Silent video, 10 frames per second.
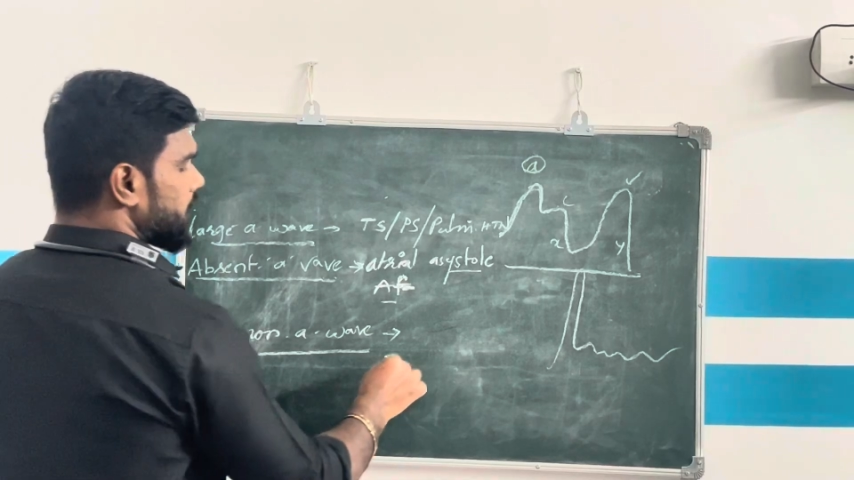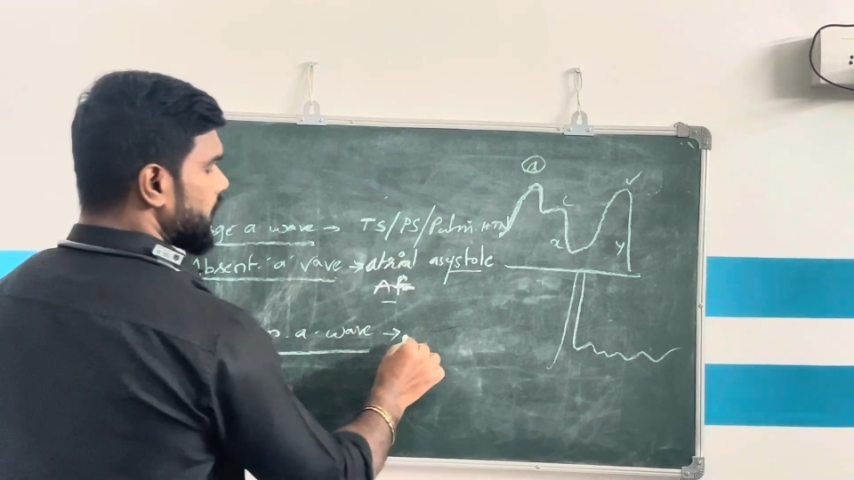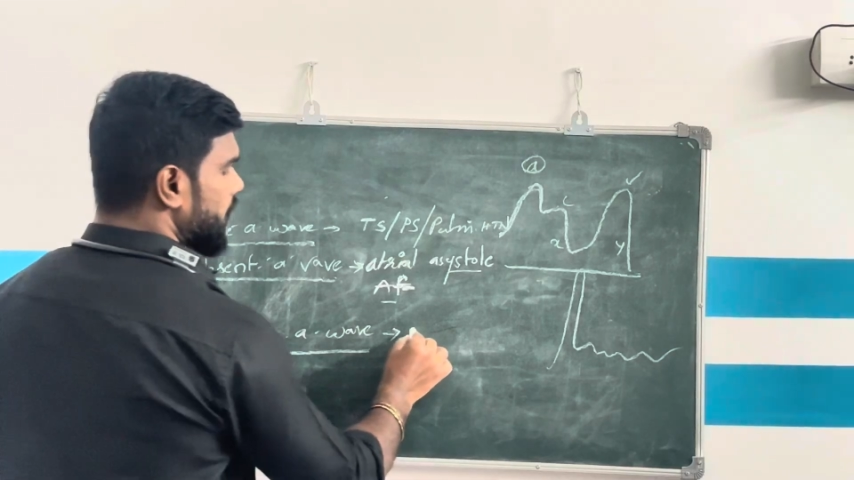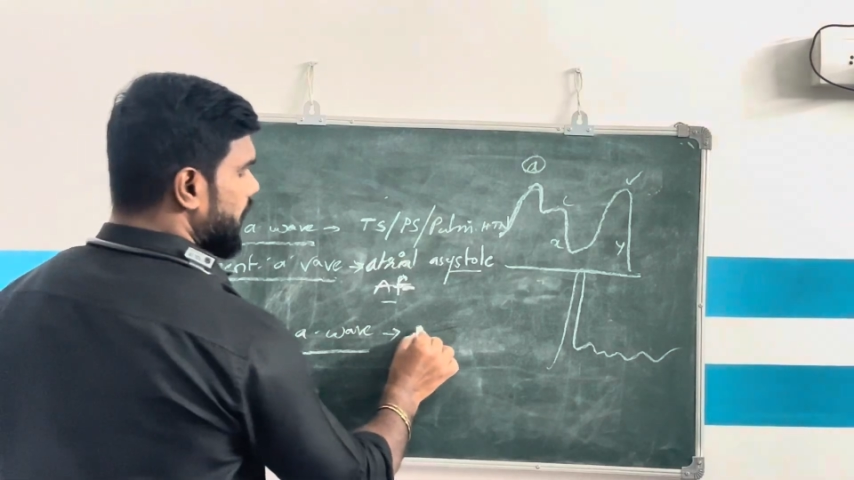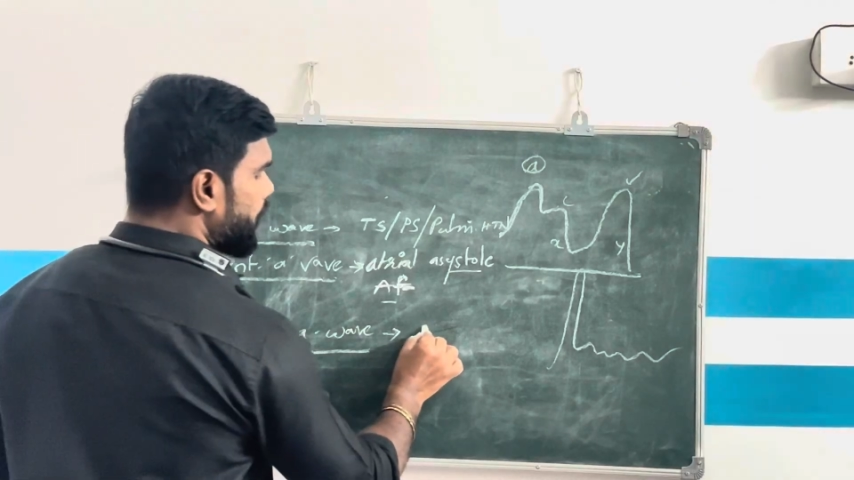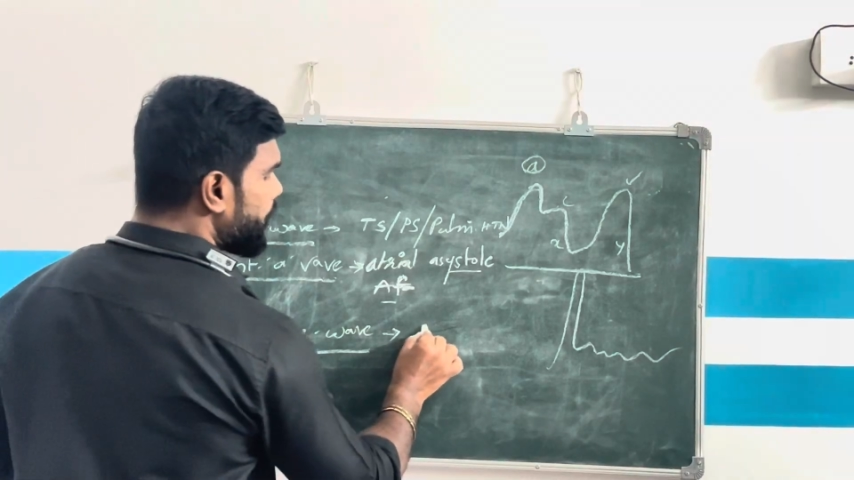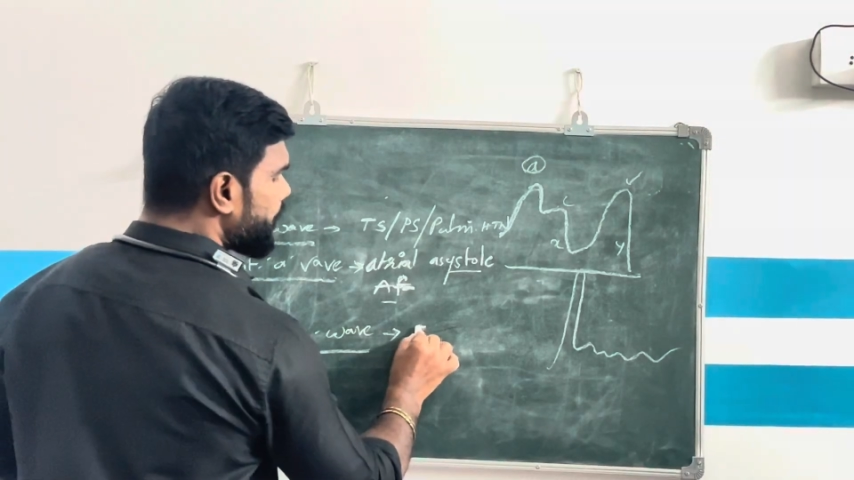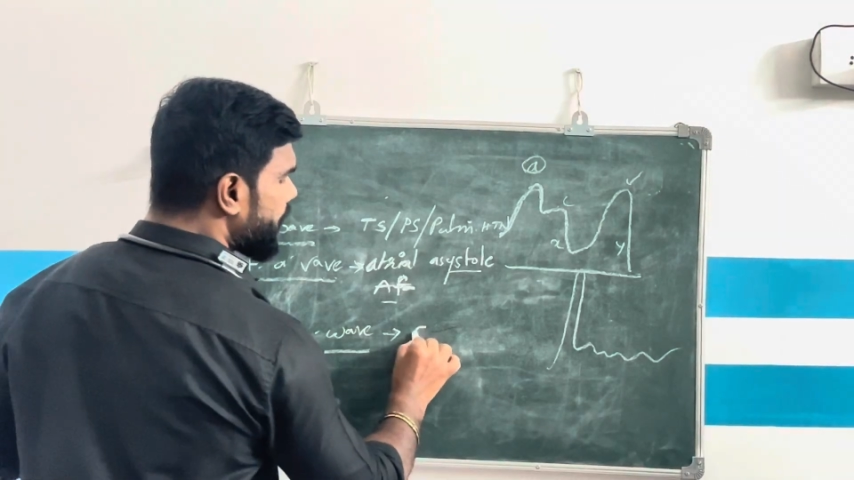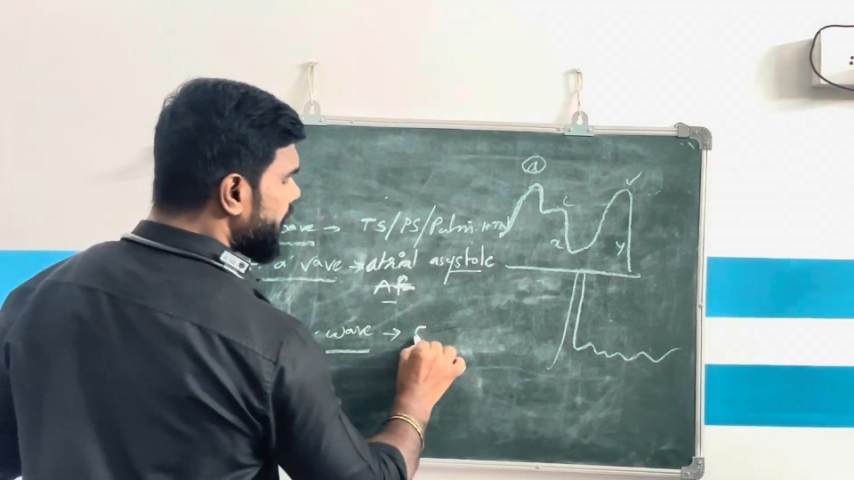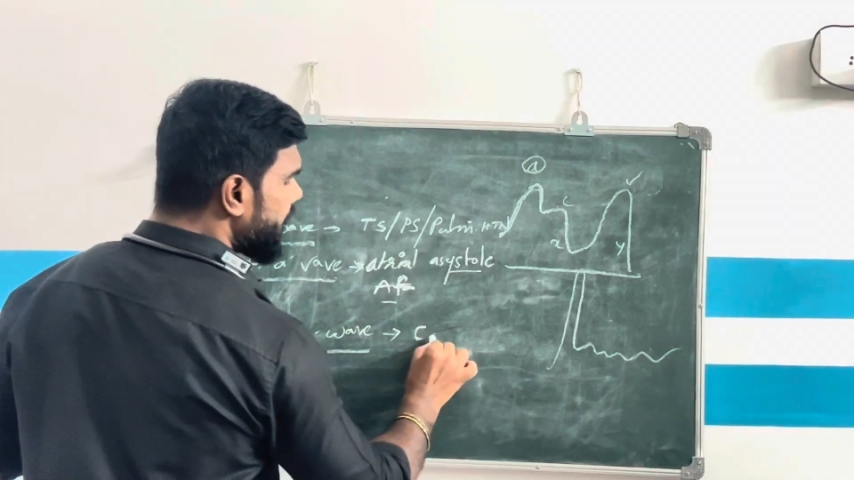The
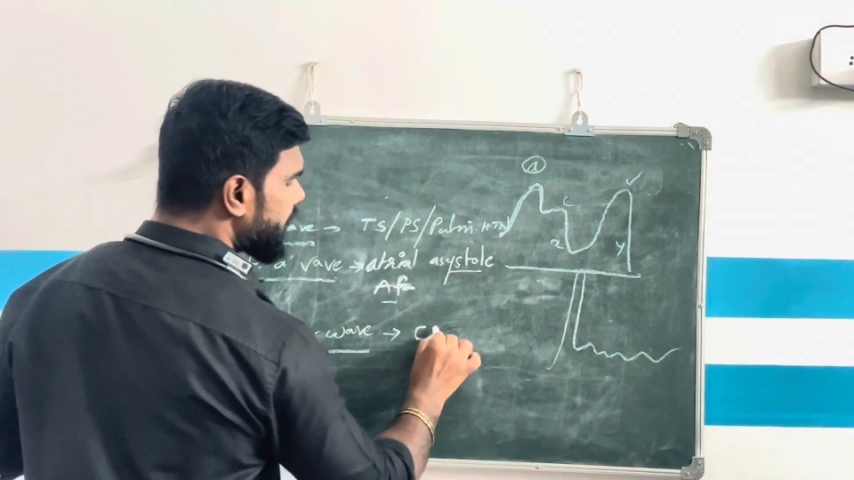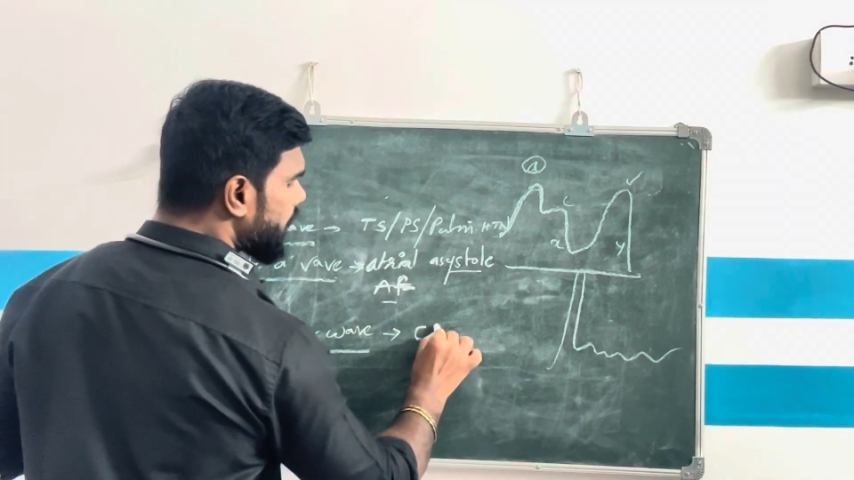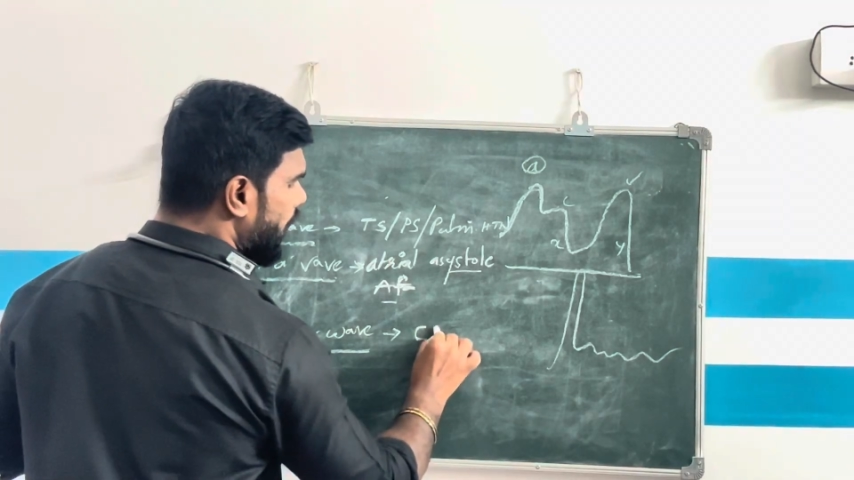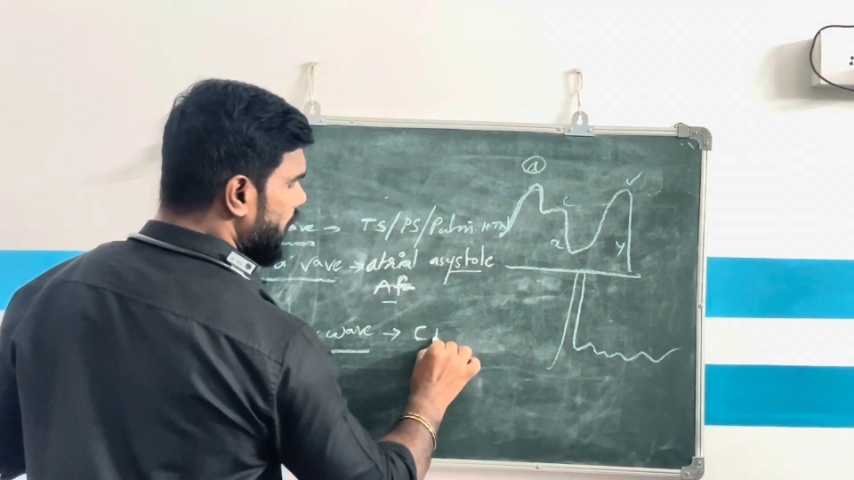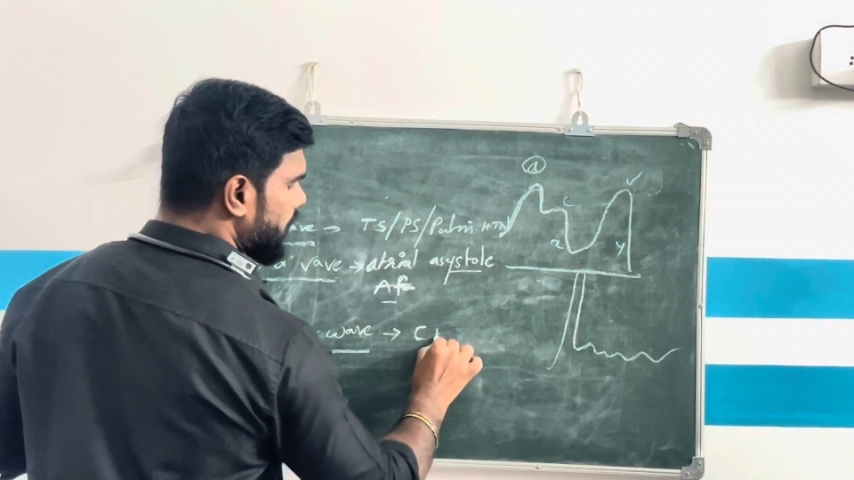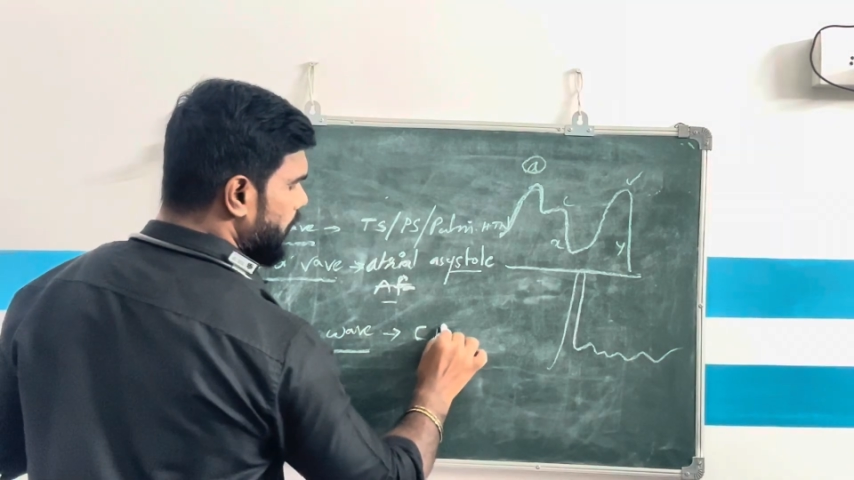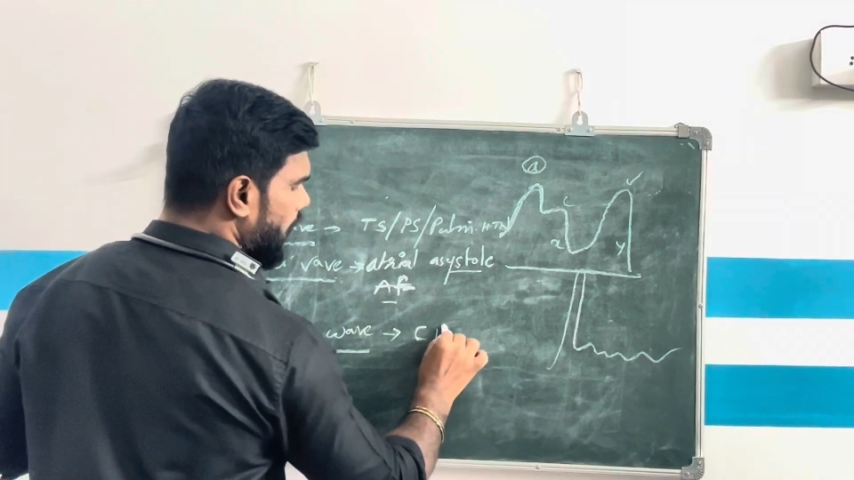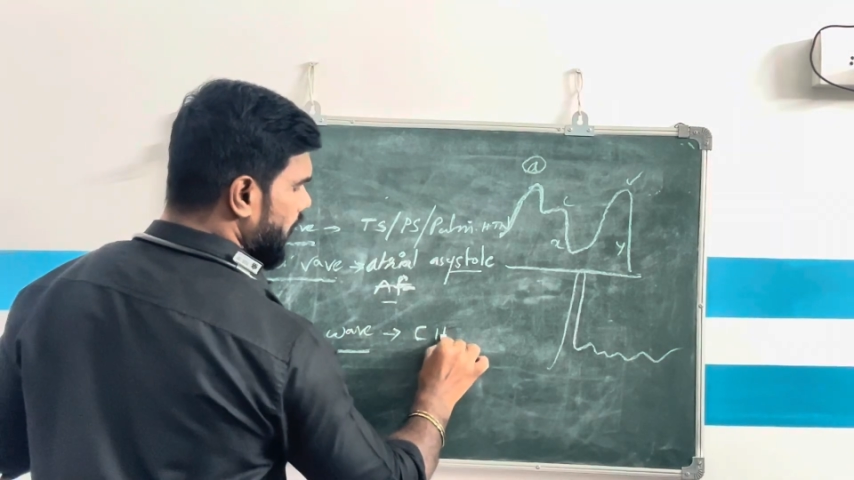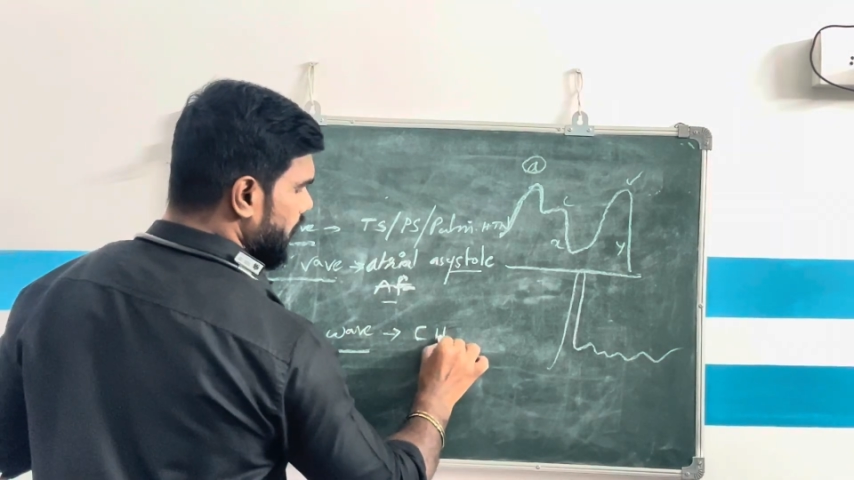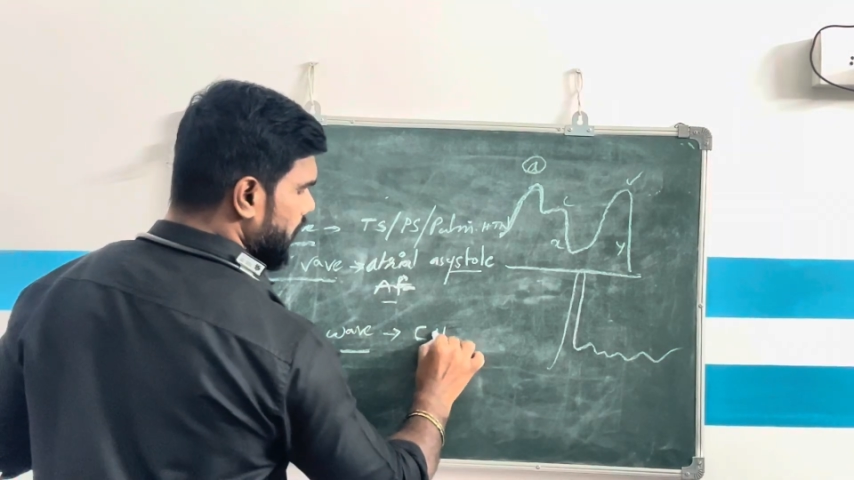complete heart
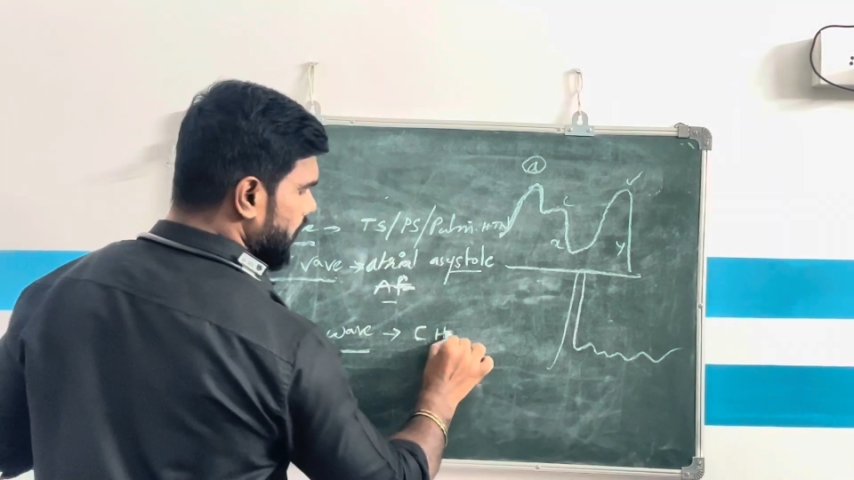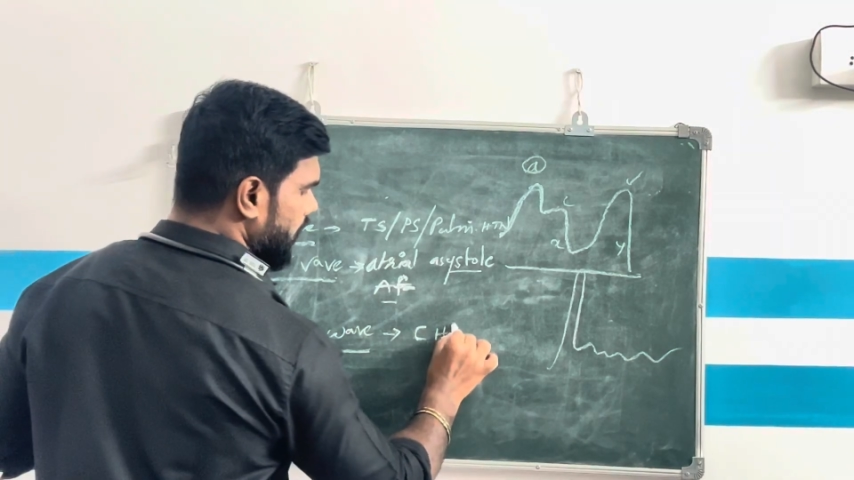block.